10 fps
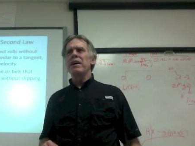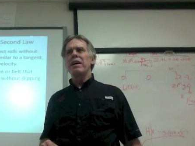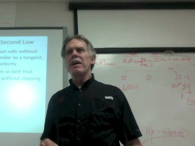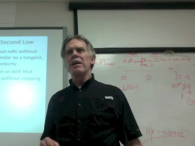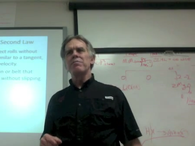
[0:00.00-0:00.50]

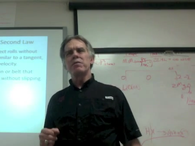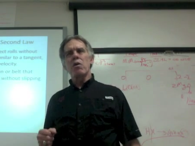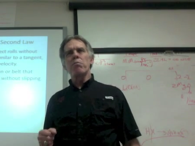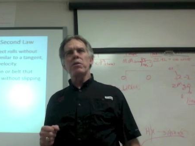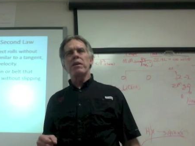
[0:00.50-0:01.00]

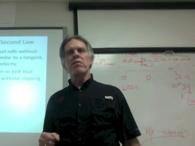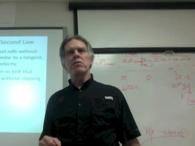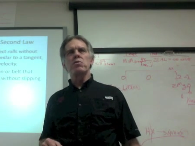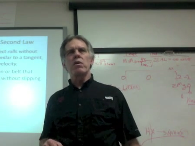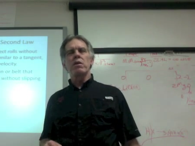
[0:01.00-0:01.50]
Don't believe
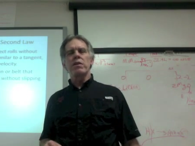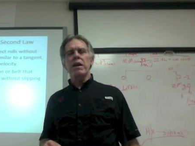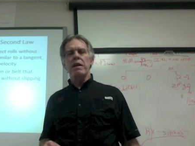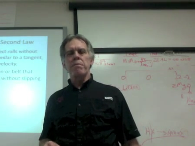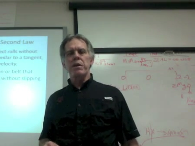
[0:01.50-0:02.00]
there's one on
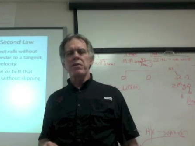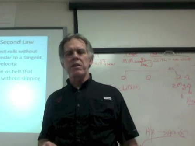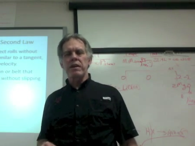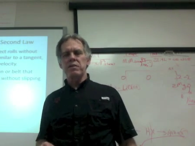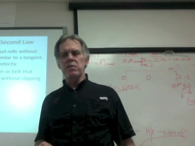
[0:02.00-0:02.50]
the AP
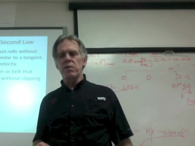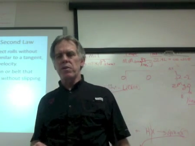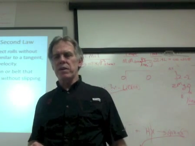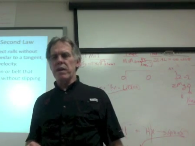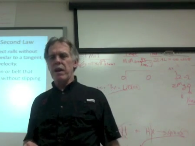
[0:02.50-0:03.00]
test, so
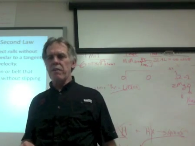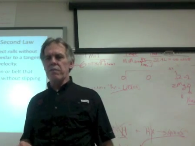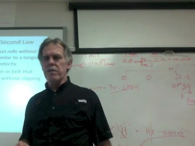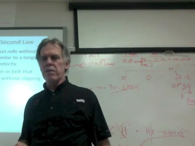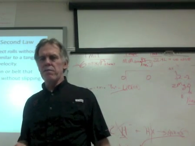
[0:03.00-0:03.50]
you're going to
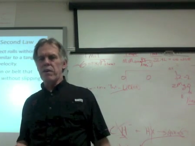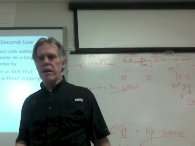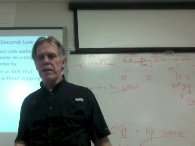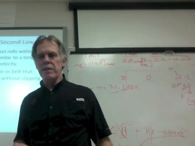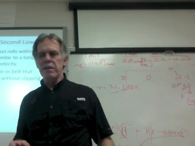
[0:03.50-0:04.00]
have to
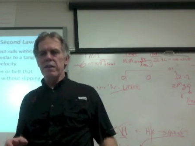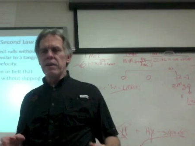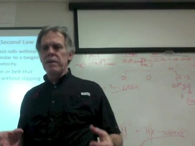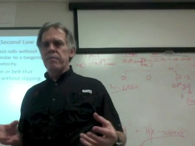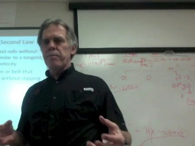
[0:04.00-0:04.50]
find
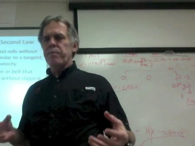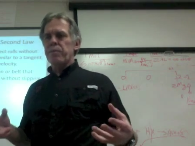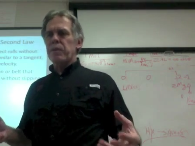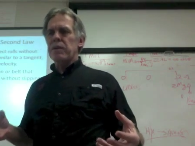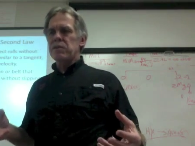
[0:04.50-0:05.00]

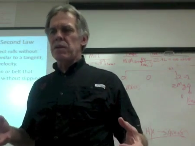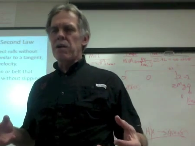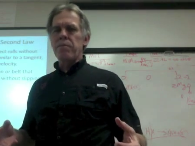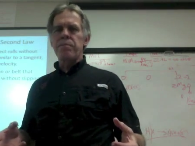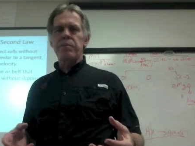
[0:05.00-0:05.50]

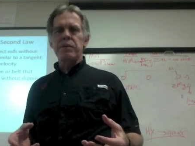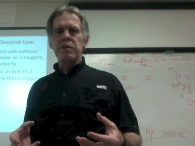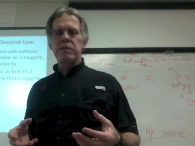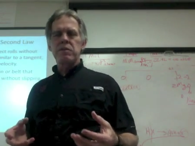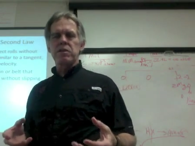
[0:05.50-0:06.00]
some
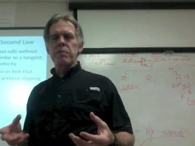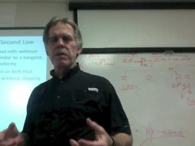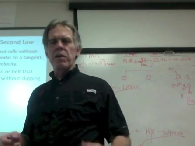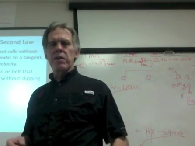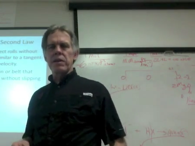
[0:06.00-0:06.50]

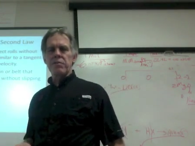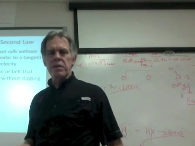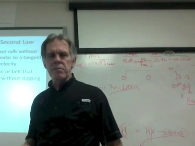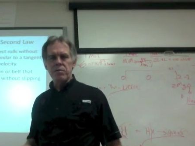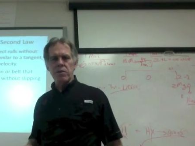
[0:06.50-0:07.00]
similarities
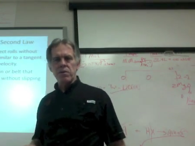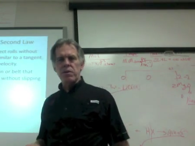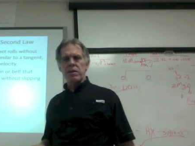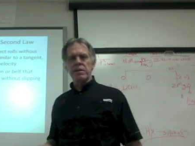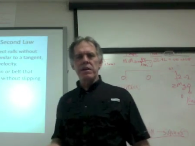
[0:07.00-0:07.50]
in them so
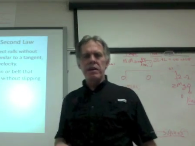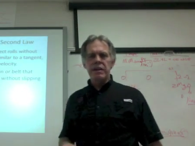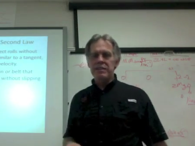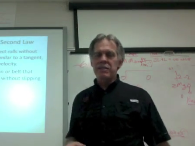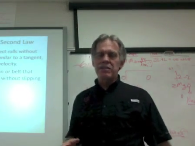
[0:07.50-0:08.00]
you can,
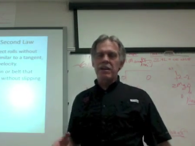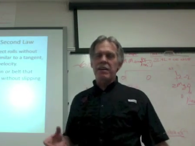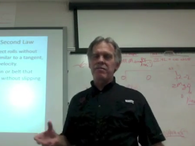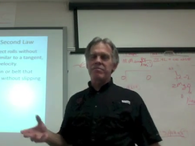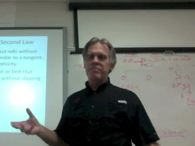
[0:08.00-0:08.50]
because there's
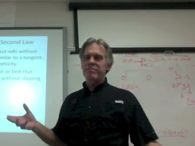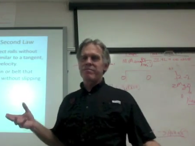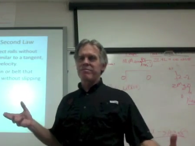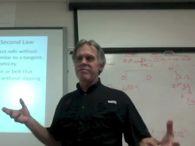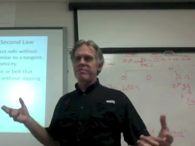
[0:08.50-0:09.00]
like
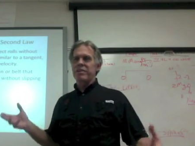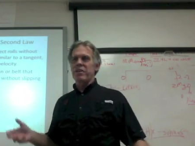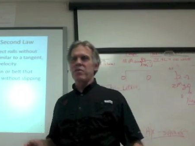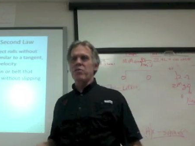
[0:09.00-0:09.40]
10 or